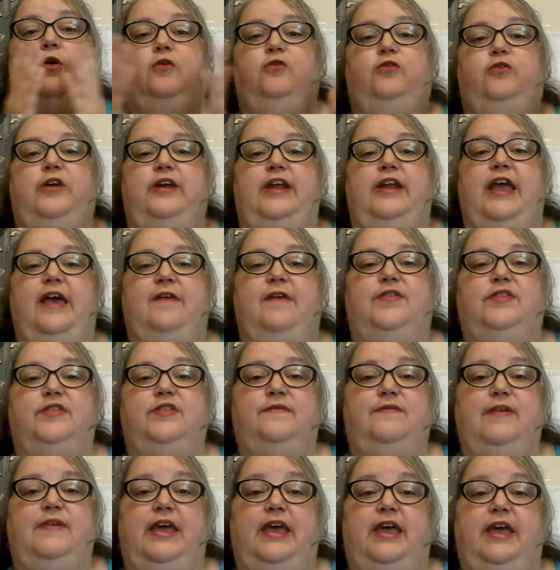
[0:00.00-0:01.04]
front half of
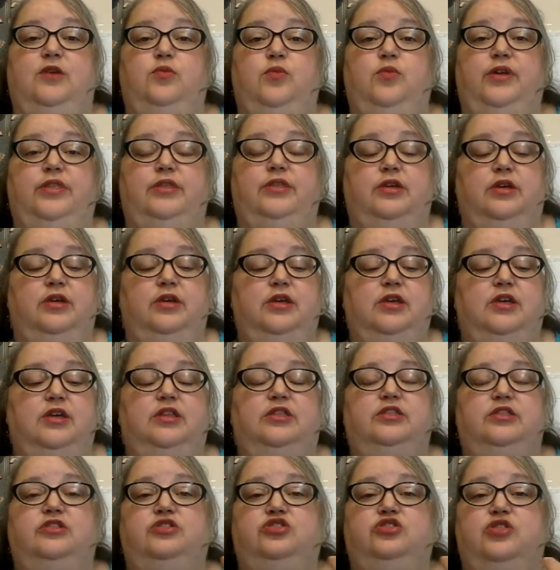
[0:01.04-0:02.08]
the van where the
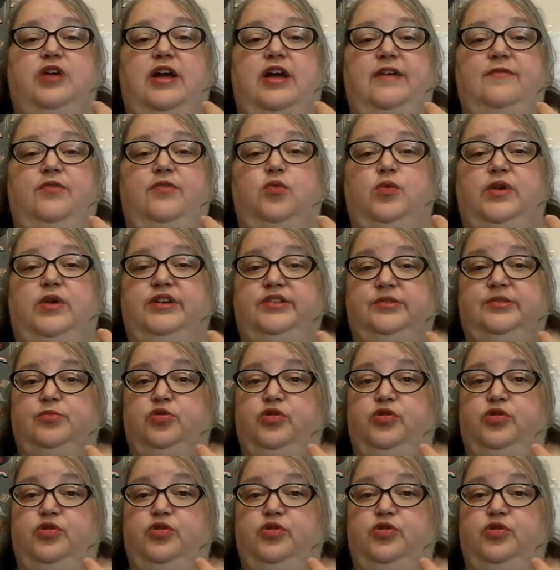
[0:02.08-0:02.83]
the driver was.